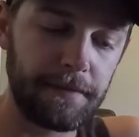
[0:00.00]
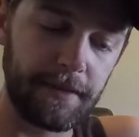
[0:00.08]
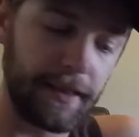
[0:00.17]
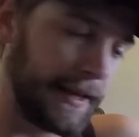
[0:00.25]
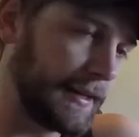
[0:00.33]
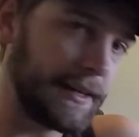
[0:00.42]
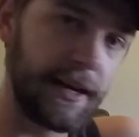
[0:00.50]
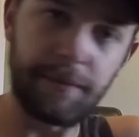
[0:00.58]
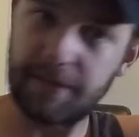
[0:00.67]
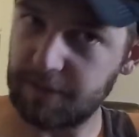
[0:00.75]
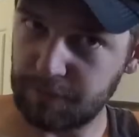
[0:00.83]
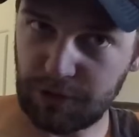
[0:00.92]
Like,
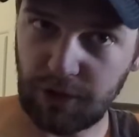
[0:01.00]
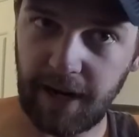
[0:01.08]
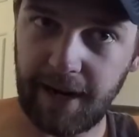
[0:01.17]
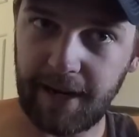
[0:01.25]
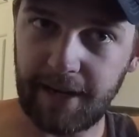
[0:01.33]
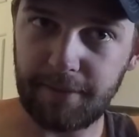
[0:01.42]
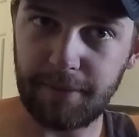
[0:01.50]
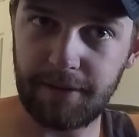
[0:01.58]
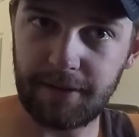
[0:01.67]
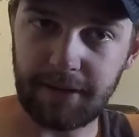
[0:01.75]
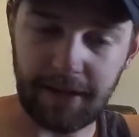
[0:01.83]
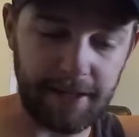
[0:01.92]
comment, subscribe,
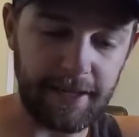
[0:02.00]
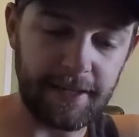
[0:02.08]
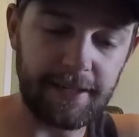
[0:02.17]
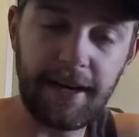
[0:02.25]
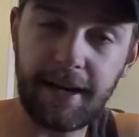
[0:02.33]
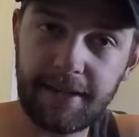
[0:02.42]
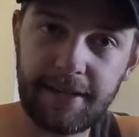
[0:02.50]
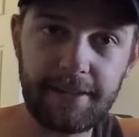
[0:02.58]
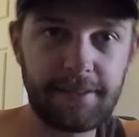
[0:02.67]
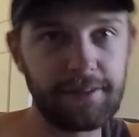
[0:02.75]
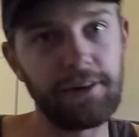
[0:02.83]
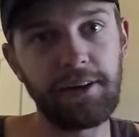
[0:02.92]
yada yada
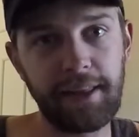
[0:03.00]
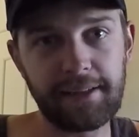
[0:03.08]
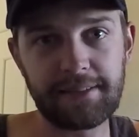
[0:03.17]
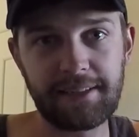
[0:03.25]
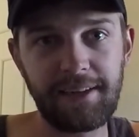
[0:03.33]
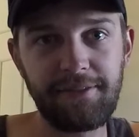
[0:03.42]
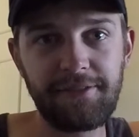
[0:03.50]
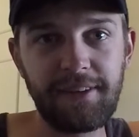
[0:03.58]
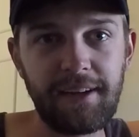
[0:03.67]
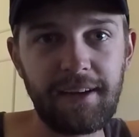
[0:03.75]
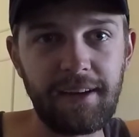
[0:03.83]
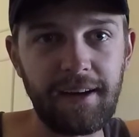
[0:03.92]
yada, all that stuff.
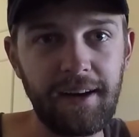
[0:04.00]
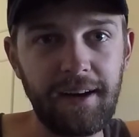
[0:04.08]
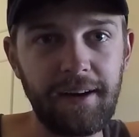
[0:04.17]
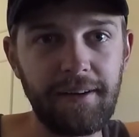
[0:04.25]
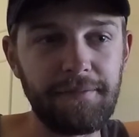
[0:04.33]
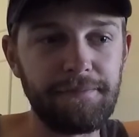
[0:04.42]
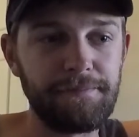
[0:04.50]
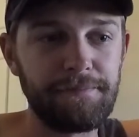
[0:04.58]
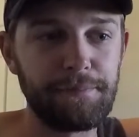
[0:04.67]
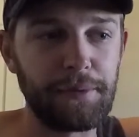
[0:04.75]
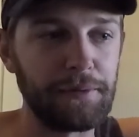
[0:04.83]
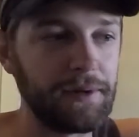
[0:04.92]

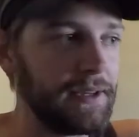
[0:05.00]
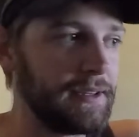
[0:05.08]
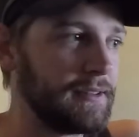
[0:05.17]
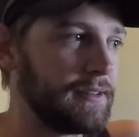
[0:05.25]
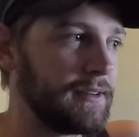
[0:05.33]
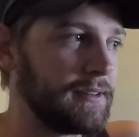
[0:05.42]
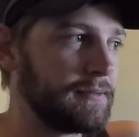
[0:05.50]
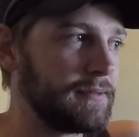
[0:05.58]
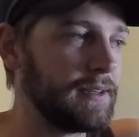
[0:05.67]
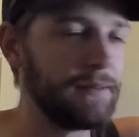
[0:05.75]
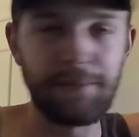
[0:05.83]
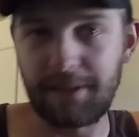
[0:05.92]
But really, it
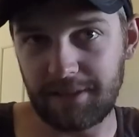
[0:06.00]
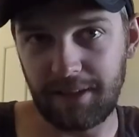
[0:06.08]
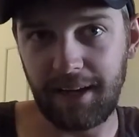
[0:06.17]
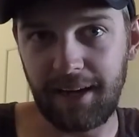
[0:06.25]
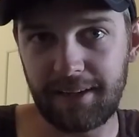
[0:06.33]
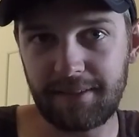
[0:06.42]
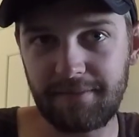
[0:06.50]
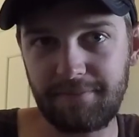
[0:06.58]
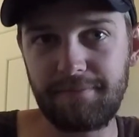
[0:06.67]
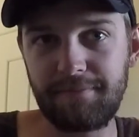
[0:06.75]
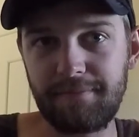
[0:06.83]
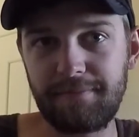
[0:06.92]
means a lot.
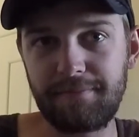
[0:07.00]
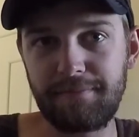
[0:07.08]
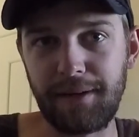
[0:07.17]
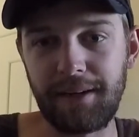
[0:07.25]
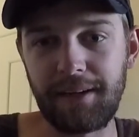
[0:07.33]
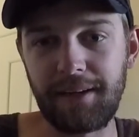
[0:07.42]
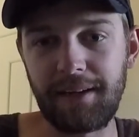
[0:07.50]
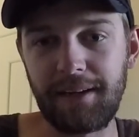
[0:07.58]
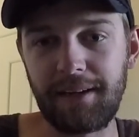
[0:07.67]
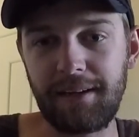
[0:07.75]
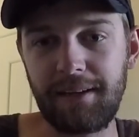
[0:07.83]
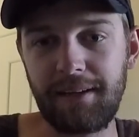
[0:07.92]
But
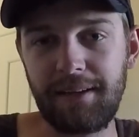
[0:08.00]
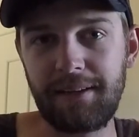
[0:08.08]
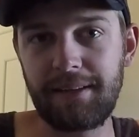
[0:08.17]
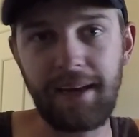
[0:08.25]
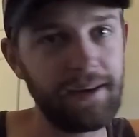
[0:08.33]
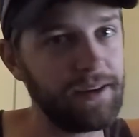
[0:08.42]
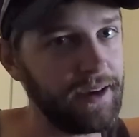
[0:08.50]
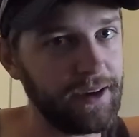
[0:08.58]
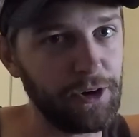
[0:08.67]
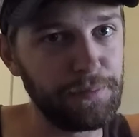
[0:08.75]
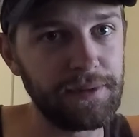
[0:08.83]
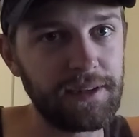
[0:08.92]
yeah, I
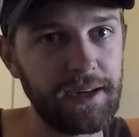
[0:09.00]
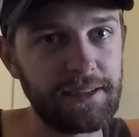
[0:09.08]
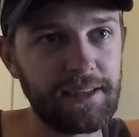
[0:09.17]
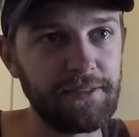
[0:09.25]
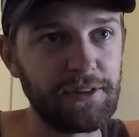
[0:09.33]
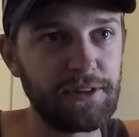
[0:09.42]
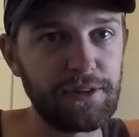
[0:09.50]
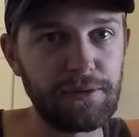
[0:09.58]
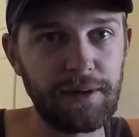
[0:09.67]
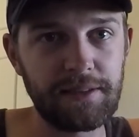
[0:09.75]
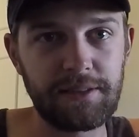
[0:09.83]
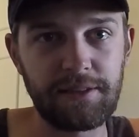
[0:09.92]
hope you guys have a good
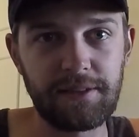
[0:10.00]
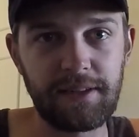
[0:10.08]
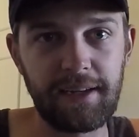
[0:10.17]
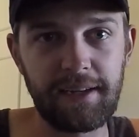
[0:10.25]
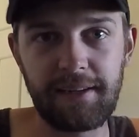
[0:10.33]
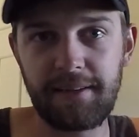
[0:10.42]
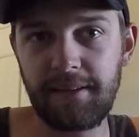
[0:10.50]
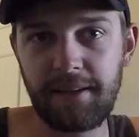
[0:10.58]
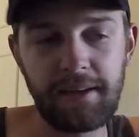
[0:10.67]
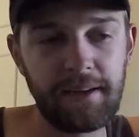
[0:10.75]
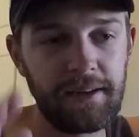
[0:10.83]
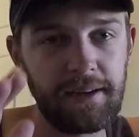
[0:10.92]
rest of your day.
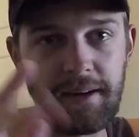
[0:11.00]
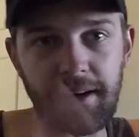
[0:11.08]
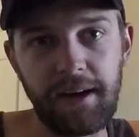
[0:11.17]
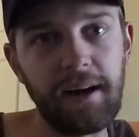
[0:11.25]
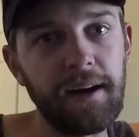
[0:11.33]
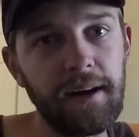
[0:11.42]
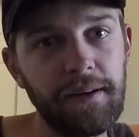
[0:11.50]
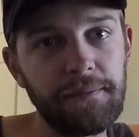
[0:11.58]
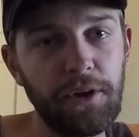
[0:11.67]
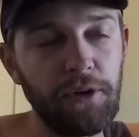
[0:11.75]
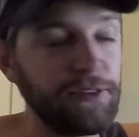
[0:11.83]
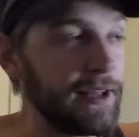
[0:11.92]

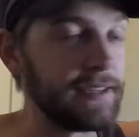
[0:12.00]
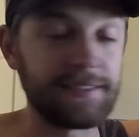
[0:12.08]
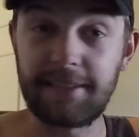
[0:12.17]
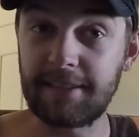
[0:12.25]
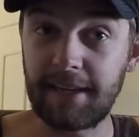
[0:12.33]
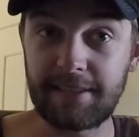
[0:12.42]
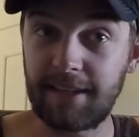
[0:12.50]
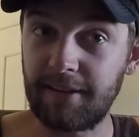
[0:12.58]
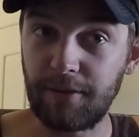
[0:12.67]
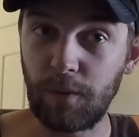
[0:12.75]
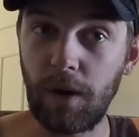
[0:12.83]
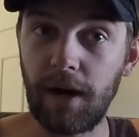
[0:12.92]
Hopefully I see you guys out
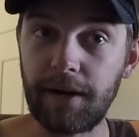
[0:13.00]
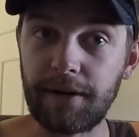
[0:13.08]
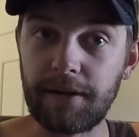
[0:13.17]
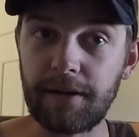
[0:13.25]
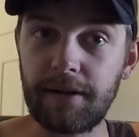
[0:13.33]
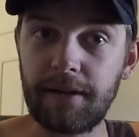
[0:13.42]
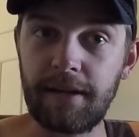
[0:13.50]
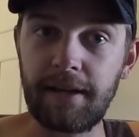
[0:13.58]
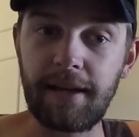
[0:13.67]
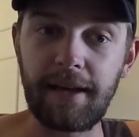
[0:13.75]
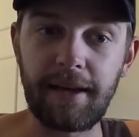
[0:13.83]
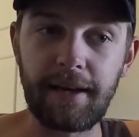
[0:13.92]
in the water,
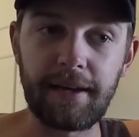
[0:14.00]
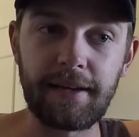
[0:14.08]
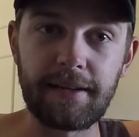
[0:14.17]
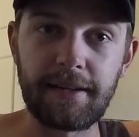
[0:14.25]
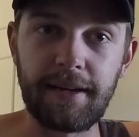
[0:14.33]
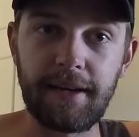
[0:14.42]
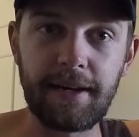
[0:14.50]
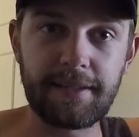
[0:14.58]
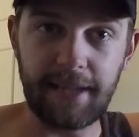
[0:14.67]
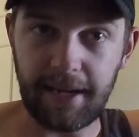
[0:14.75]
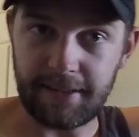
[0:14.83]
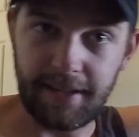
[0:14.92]
and tight